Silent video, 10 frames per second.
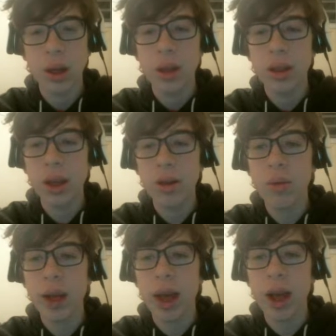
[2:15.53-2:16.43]
Then
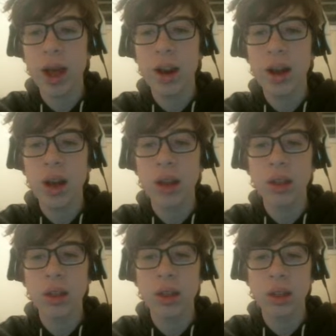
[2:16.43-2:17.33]
we had uh,
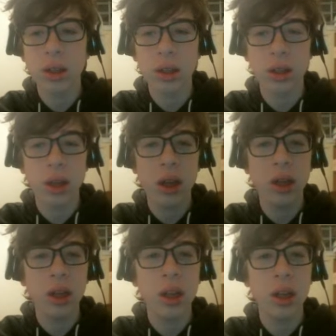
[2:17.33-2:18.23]

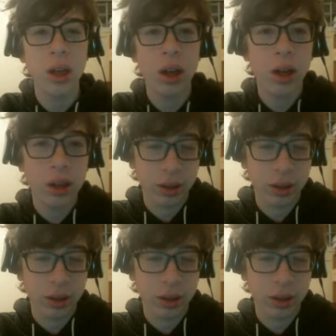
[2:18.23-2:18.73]
the the